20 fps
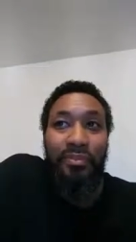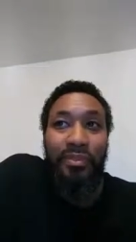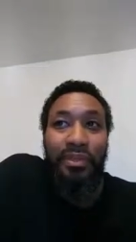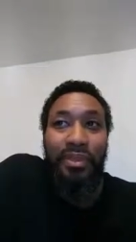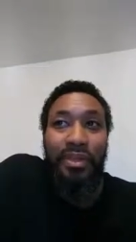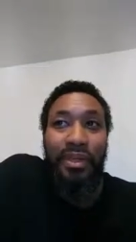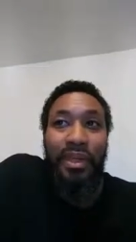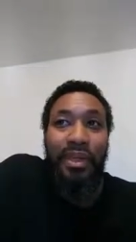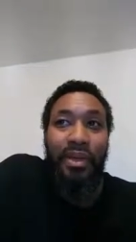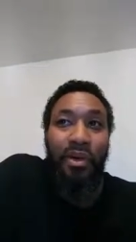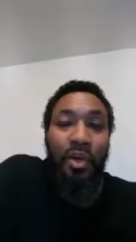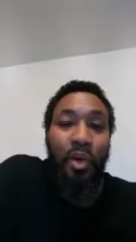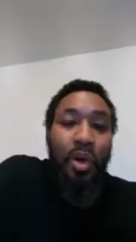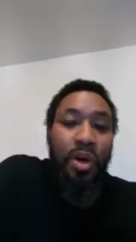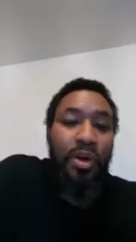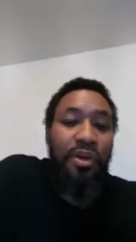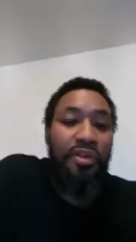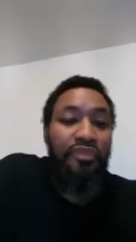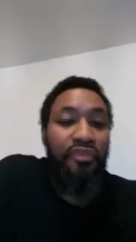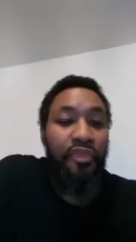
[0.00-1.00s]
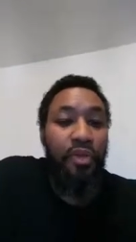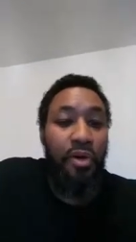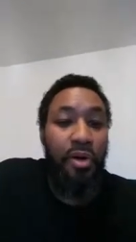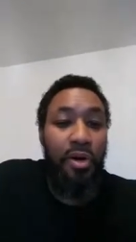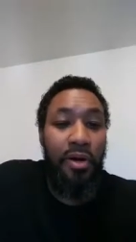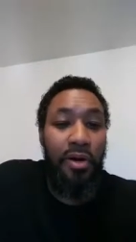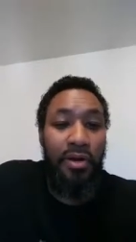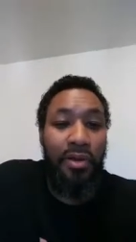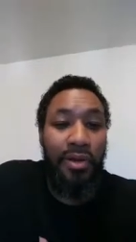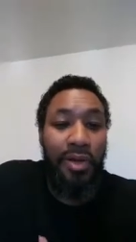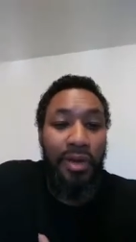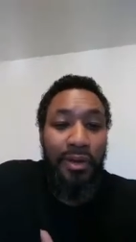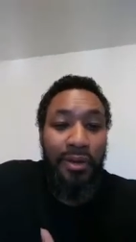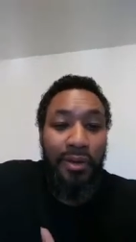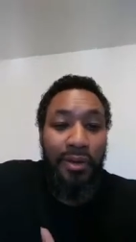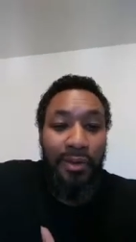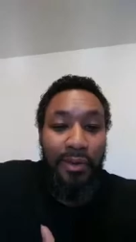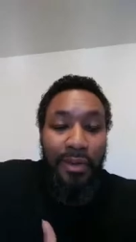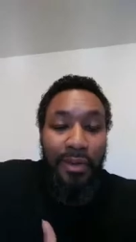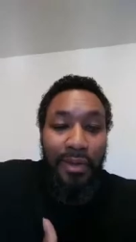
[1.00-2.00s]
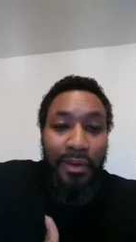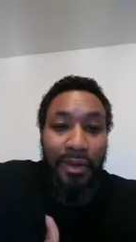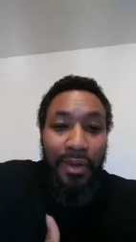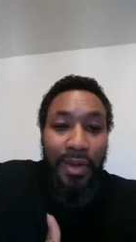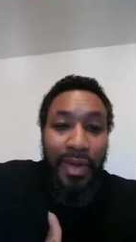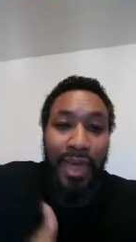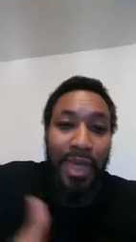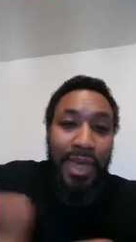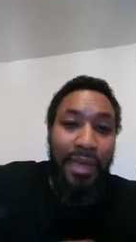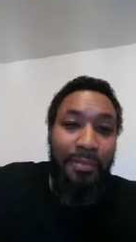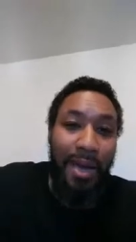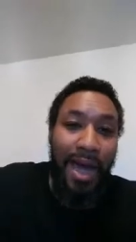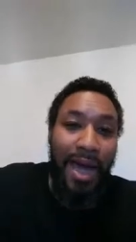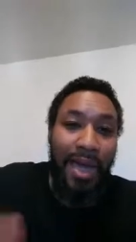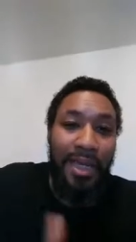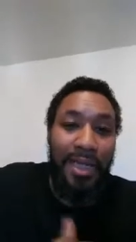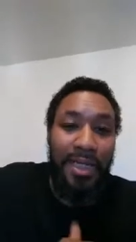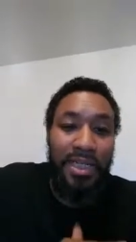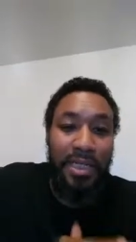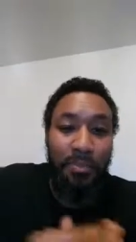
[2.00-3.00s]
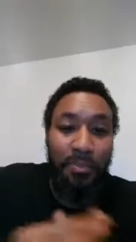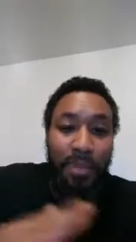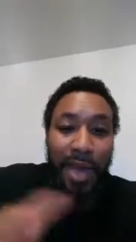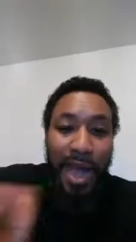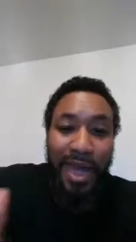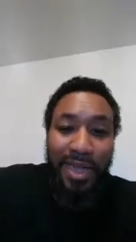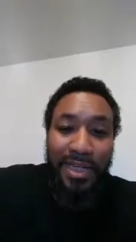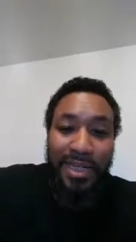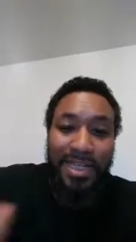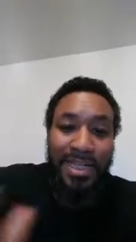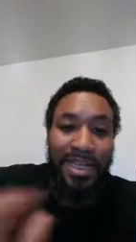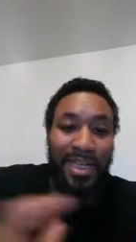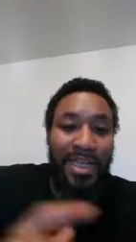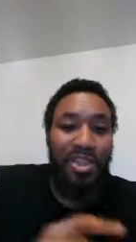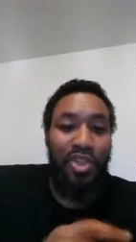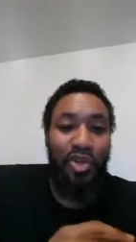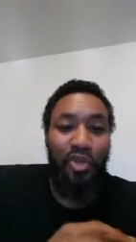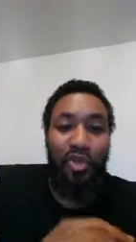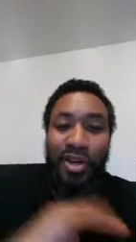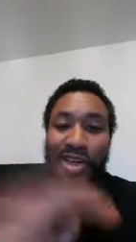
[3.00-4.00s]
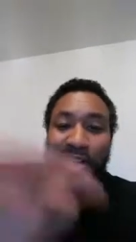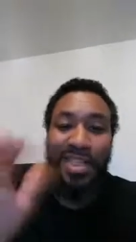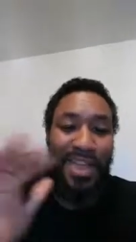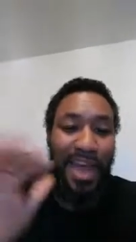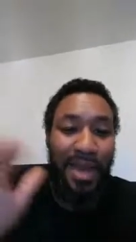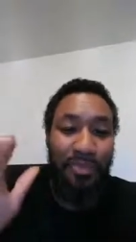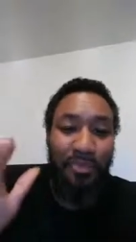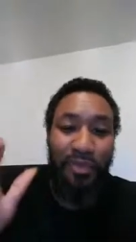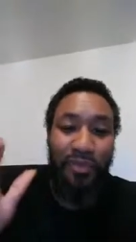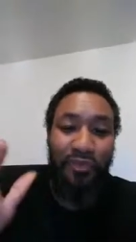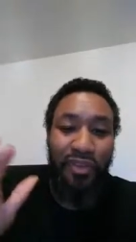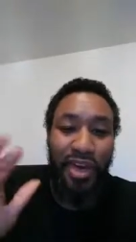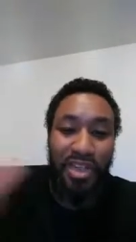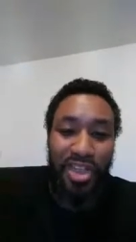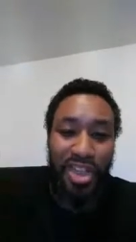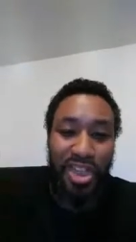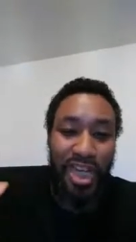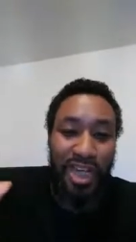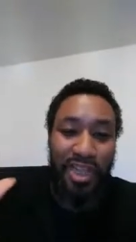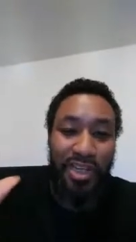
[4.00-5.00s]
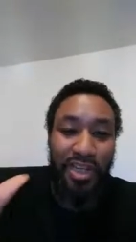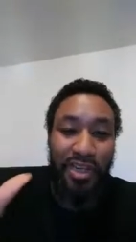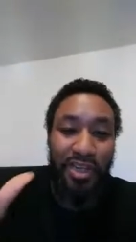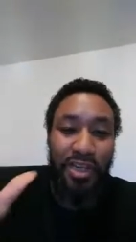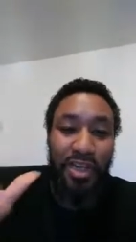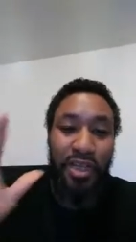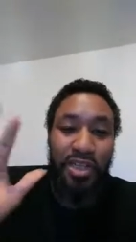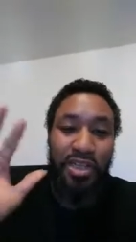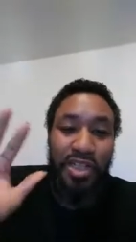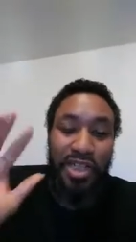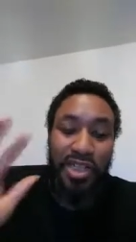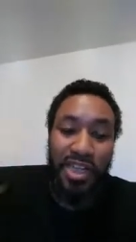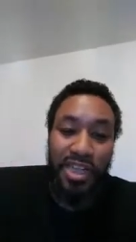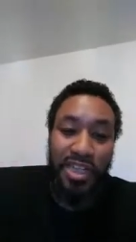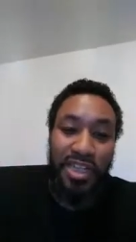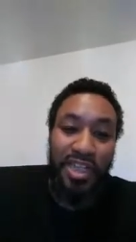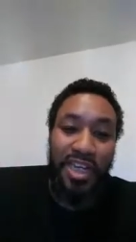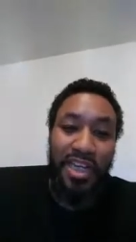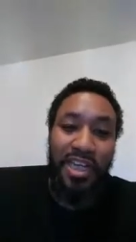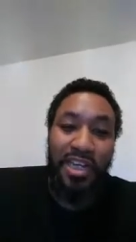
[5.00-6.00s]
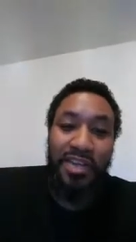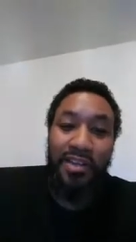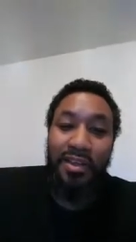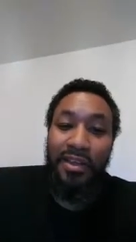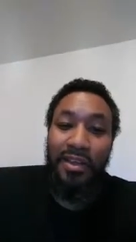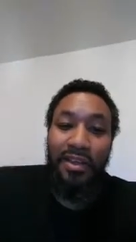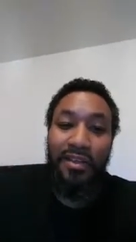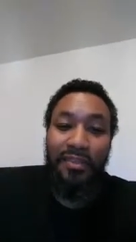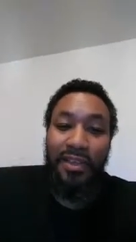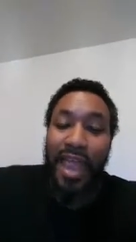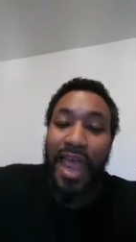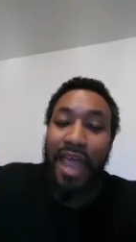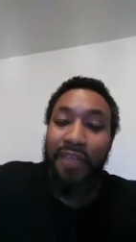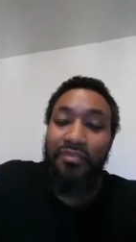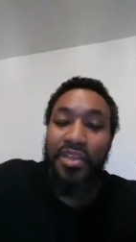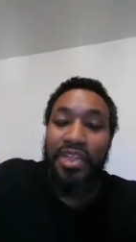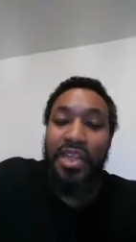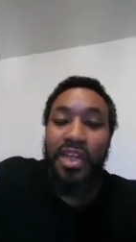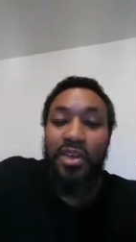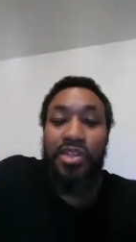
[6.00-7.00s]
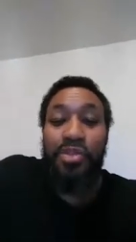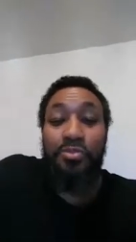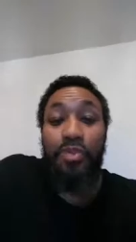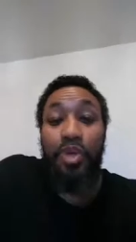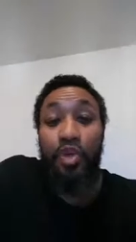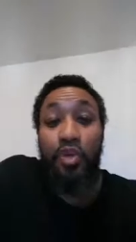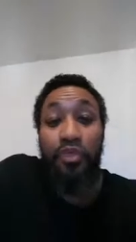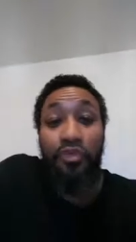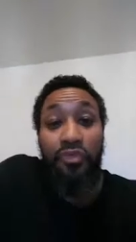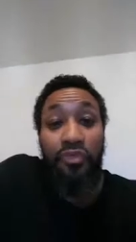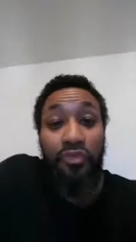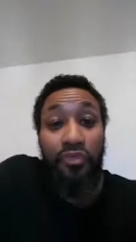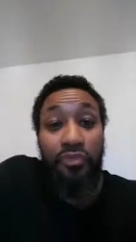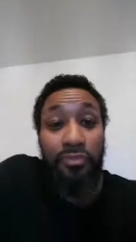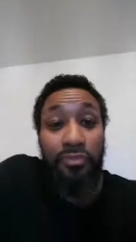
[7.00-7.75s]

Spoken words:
in order for anybody into politics or any type of agenda to succeed, they have to tell some truth.